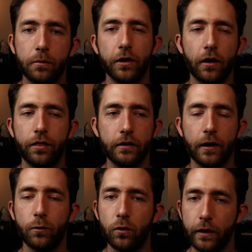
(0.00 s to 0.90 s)
but nothing
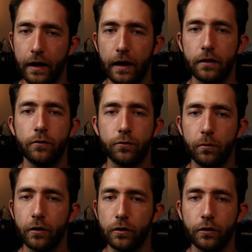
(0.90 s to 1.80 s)
like we'll get
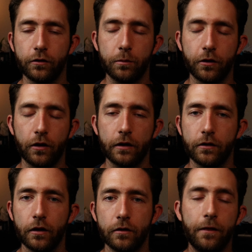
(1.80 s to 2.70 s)
from the clerkship director.